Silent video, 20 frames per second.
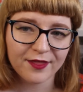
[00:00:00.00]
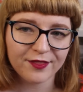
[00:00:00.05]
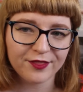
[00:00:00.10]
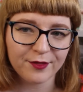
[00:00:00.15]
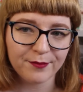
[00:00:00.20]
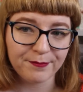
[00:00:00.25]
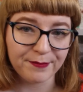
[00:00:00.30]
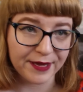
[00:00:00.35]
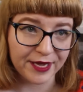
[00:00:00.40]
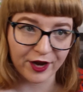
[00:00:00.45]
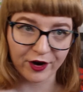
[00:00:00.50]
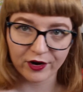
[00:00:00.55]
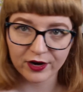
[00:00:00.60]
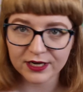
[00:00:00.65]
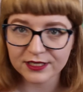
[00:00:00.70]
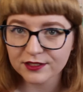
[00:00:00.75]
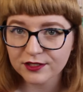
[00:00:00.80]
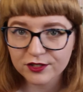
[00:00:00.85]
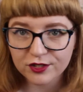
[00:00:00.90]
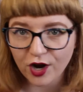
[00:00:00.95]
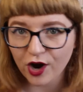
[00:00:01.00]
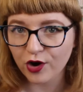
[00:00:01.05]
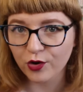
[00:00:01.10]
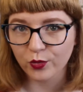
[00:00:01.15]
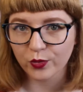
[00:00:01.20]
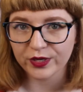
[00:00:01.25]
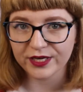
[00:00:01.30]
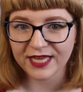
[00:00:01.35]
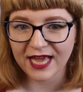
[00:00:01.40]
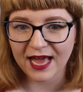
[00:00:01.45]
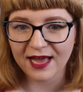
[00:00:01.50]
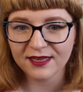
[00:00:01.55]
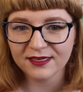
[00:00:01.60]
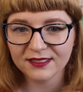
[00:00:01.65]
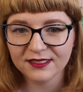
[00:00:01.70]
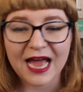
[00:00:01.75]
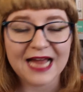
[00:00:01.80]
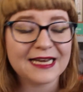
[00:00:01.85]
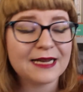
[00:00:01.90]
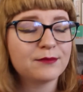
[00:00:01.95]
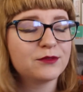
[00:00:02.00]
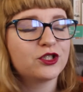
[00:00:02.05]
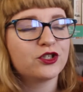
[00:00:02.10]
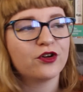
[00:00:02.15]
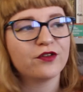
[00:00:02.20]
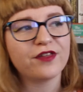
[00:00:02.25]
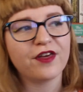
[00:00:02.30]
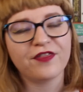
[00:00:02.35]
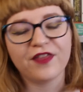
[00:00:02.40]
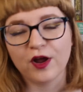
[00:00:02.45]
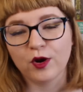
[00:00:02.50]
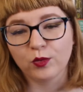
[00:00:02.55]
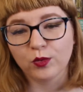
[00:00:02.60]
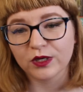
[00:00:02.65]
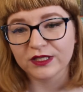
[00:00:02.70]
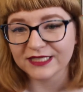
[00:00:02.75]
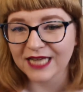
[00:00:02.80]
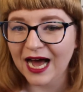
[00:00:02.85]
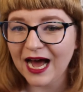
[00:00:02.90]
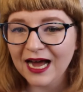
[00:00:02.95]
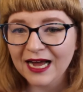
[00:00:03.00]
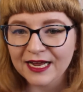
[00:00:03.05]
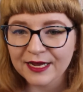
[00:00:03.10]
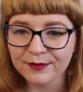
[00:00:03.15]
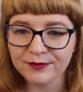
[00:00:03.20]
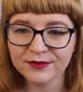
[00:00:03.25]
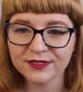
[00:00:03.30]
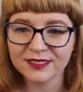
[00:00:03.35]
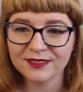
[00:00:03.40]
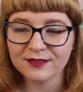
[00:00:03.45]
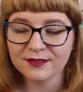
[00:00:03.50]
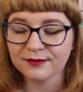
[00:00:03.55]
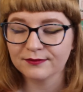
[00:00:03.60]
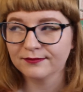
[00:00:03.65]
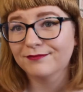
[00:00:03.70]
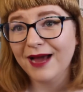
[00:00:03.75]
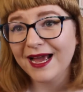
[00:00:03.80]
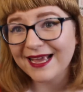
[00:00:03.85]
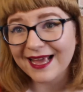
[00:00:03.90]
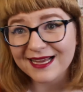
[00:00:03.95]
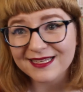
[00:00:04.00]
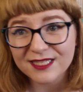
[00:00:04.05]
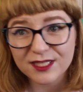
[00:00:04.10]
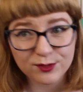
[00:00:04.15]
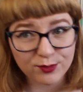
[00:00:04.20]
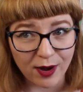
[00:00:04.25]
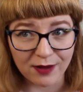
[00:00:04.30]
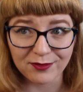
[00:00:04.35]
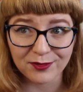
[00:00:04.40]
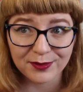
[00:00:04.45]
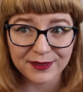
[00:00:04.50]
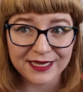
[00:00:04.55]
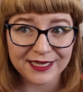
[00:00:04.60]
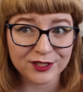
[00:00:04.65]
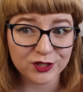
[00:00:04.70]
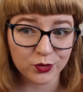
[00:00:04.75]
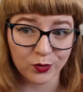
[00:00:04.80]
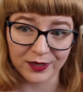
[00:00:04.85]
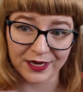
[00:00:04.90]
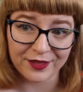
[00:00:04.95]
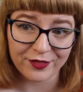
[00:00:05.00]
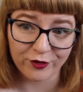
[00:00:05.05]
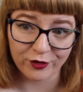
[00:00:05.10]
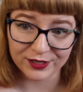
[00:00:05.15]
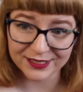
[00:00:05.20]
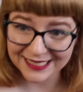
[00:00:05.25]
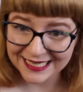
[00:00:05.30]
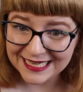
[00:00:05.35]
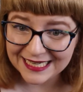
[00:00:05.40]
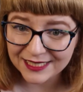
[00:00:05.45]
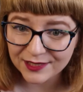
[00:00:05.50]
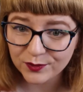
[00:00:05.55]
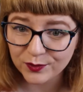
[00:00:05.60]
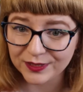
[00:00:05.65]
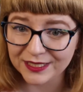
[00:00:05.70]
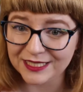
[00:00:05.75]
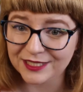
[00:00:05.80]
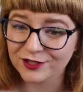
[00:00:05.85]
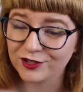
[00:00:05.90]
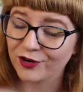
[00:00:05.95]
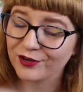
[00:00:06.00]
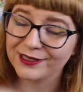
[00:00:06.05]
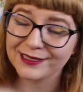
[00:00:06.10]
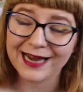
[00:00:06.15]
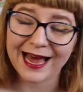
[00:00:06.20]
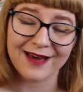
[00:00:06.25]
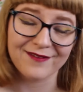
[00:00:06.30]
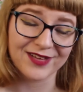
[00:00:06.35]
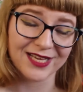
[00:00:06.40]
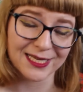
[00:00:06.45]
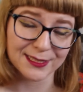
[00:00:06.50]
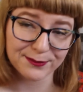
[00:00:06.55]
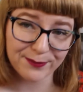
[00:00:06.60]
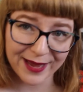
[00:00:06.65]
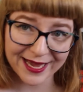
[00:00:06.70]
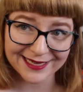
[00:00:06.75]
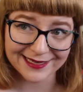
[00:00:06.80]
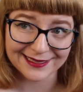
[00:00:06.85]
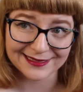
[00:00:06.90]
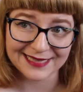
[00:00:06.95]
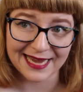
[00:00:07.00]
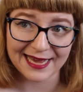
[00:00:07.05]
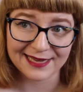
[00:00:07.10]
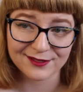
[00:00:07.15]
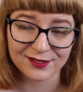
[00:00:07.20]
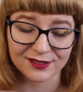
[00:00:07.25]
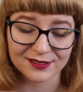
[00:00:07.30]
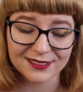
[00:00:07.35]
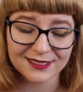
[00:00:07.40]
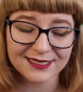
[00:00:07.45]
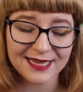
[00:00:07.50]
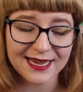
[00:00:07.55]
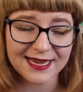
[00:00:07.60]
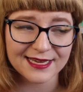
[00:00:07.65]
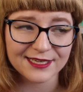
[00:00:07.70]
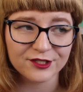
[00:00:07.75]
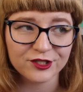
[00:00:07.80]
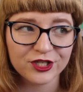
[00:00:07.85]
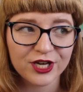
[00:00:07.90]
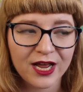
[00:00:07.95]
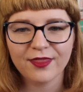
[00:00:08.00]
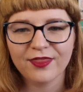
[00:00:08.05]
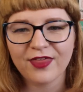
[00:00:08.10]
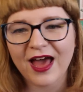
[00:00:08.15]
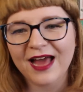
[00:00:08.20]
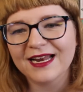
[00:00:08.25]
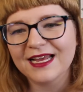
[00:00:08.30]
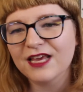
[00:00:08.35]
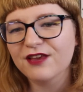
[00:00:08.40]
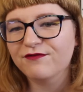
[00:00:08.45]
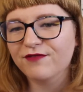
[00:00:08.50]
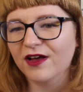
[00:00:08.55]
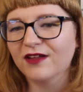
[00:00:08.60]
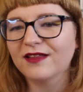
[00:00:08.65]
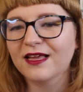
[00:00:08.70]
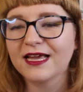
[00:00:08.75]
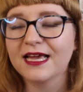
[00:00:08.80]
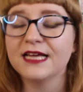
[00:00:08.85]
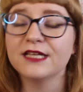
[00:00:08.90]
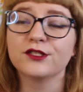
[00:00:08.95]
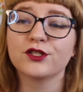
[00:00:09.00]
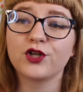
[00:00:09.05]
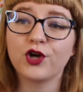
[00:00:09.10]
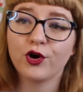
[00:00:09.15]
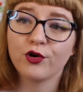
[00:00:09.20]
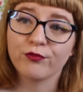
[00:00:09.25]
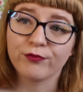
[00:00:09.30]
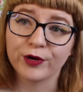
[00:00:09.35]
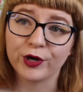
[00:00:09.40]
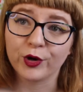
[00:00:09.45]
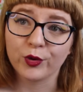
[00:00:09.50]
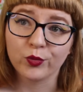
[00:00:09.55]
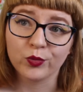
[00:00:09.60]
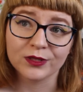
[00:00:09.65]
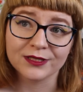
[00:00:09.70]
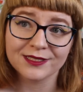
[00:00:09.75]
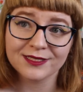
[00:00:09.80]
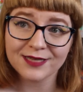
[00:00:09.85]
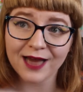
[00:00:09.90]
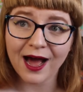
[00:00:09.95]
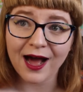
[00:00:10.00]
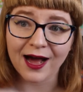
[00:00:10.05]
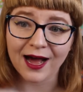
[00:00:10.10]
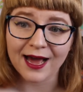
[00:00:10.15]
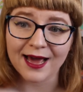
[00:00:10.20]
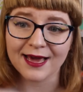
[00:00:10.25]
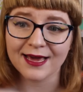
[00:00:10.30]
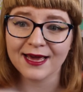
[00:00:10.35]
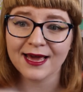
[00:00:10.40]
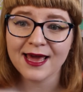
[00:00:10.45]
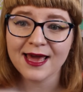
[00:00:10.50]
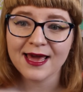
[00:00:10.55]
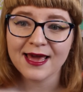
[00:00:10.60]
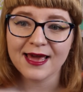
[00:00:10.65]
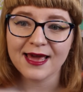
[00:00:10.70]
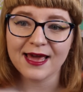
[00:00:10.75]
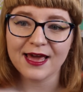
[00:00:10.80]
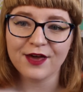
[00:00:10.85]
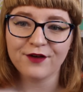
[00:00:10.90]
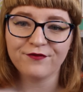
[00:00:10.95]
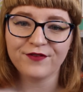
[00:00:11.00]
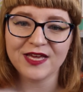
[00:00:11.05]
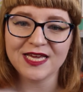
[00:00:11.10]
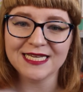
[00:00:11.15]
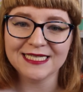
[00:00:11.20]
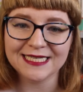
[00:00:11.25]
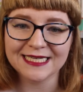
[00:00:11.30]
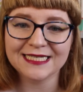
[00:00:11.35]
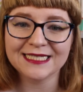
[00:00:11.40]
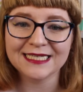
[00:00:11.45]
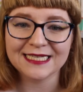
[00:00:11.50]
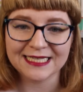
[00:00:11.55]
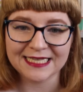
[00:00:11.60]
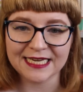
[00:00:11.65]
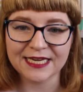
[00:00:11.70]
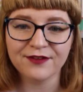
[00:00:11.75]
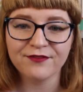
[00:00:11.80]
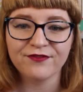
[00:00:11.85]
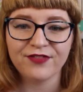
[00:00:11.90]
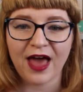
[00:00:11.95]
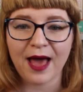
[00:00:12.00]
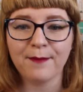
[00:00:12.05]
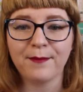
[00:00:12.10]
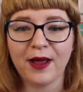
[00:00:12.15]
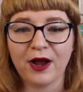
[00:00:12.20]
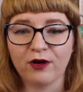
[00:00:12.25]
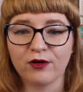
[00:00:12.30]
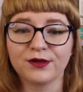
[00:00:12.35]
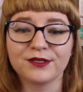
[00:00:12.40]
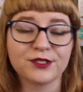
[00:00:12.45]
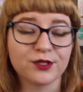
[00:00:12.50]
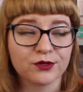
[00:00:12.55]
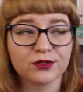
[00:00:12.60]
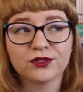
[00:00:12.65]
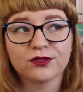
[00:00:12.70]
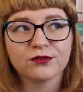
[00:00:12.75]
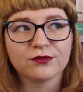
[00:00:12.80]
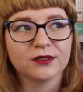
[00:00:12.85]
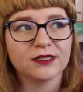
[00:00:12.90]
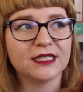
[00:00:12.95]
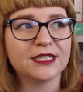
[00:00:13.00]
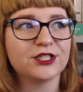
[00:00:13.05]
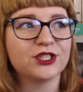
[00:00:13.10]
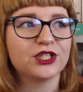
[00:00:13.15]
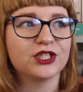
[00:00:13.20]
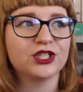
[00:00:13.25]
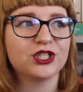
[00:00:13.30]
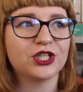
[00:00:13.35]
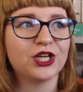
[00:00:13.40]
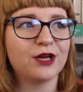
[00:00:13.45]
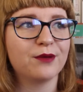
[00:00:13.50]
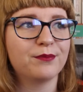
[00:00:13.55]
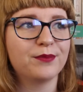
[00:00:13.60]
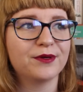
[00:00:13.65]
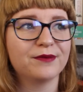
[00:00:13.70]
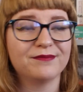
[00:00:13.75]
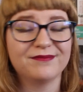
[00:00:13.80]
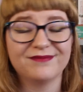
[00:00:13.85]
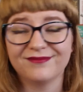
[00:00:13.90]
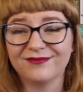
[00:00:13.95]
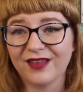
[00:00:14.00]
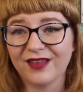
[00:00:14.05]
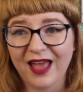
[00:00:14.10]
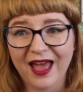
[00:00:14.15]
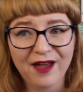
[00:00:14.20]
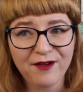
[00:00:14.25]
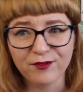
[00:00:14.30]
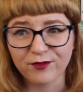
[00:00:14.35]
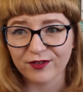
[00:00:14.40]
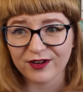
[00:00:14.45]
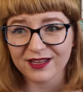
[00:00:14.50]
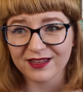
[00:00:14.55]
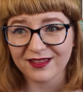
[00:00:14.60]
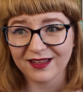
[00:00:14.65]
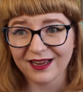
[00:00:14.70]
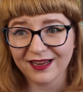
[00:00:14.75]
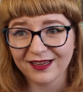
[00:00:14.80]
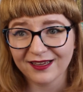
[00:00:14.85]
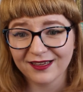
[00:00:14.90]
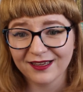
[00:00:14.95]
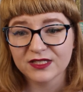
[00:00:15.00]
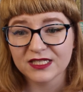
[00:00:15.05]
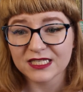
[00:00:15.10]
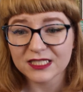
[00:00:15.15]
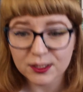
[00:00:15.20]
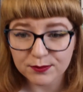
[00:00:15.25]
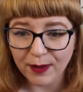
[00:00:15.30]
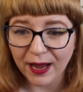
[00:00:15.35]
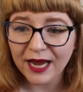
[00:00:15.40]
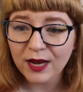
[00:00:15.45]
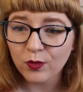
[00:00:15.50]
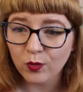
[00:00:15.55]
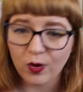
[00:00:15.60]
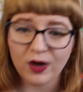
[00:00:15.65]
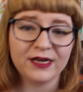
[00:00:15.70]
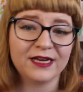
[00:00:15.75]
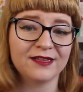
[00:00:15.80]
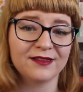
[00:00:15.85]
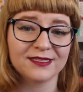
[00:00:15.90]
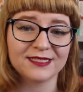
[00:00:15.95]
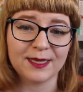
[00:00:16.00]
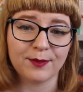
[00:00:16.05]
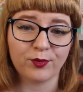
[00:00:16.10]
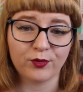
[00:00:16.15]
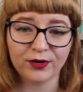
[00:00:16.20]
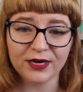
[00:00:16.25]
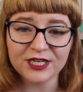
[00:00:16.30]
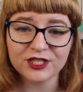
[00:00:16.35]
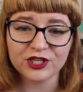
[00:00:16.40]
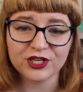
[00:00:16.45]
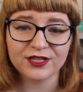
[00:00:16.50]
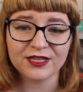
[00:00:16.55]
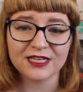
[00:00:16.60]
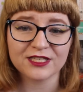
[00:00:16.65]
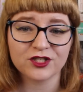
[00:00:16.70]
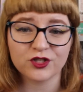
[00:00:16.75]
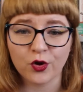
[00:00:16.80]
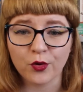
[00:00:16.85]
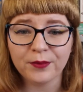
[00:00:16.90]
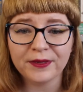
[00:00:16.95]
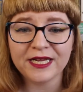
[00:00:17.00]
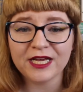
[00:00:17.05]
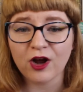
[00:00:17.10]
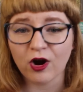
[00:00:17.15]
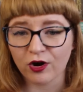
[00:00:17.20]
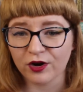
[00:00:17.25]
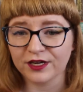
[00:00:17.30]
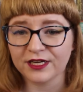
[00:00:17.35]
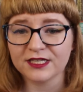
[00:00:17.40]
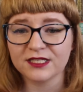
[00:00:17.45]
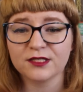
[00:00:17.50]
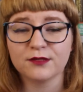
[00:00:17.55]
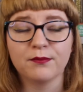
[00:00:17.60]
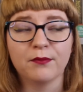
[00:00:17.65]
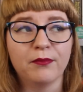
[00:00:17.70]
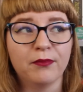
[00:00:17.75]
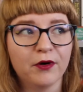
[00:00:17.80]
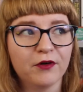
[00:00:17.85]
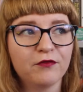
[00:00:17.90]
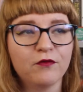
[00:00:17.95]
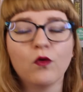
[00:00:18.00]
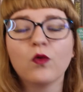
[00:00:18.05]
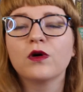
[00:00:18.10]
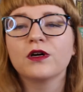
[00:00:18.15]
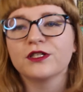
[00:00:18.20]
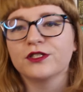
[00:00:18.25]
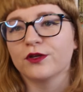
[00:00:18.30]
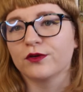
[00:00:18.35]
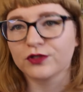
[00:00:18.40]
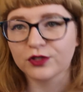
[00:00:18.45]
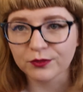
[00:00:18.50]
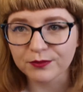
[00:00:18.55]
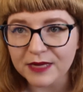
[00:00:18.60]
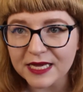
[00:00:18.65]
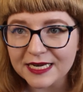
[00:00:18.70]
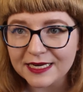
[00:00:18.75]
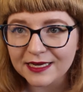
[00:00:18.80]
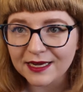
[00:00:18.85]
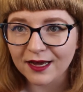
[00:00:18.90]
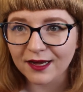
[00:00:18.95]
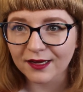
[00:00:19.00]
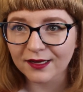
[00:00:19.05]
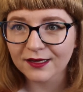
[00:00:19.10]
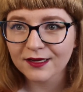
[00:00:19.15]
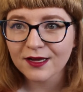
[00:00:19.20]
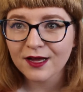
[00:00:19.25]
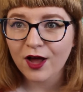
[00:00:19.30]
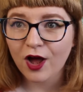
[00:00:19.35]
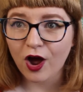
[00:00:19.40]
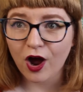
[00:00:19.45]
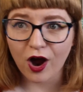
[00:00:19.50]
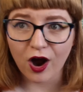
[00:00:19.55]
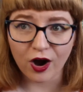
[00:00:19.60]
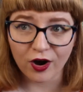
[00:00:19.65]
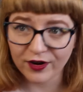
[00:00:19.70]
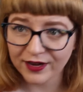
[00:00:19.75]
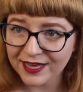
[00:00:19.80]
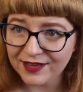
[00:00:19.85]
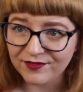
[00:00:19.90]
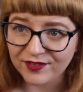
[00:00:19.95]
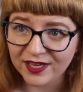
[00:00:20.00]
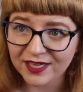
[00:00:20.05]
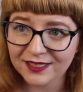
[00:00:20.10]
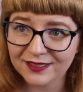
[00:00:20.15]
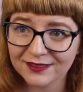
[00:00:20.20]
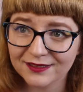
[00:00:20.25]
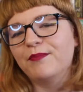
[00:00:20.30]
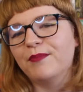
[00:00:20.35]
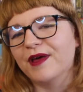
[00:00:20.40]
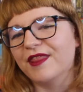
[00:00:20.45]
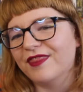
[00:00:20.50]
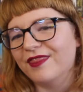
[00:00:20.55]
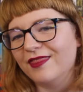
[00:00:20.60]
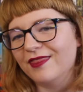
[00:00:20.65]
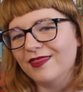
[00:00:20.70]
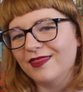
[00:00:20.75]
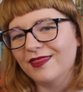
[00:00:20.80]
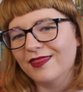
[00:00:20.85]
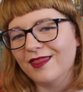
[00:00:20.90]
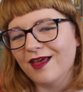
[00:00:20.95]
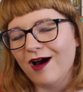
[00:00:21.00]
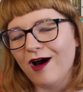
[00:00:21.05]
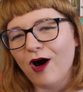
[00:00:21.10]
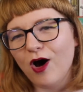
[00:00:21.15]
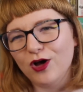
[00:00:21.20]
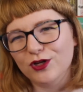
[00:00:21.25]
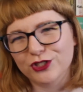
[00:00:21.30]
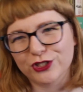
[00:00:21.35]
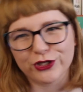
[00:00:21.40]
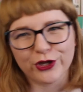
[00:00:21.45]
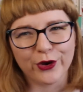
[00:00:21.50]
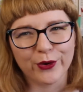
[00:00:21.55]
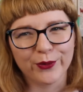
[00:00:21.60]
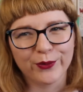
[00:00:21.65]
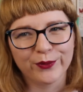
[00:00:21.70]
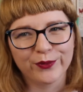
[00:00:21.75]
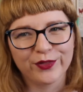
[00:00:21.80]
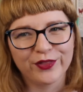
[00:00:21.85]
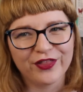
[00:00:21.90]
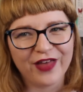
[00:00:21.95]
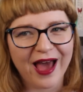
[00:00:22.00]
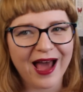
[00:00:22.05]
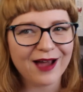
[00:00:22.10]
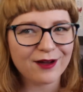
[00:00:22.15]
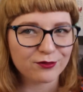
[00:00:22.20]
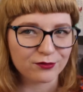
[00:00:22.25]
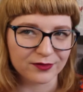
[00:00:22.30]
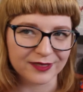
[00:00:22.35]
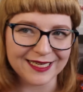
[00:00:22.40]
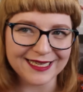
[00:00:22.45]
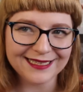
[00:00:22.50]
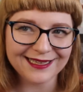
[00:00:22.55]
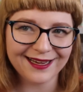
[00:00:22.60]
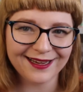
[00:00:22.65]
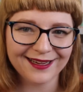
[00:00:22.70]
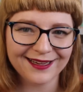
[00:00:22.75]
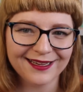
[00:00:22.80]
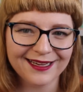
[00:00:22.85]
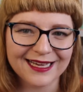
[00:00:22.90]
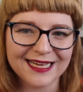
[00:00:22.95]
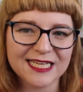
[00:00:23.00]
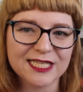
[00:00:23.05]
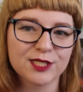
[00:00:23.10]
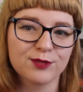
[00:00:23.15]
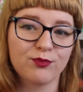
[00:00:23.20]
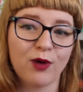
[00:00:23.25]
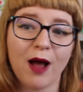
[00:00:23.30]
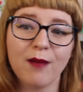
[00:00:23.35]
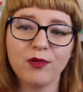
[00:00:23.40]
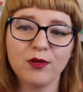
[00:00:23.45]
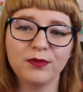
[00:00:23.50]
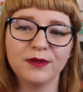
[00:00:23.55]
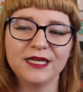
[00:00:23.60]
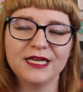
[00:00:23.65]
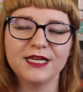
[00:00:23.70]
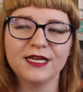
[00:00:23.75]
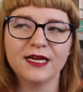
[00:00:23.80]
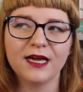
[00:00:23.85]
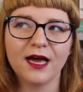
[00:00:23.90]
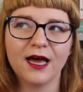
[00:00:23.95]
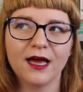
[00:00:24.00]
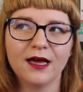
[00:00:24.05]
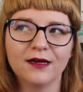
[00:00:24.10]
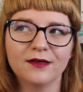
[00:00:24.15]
the bigger his star would get. And I'm sure that there were times, my guess is probably in 2013 when he started having his panic attacks on stage, that he felt like his career would die if he didn't give that parasocial relationship everything, despite wanting the separation that so many artists before social media are given. But also, that reading is probably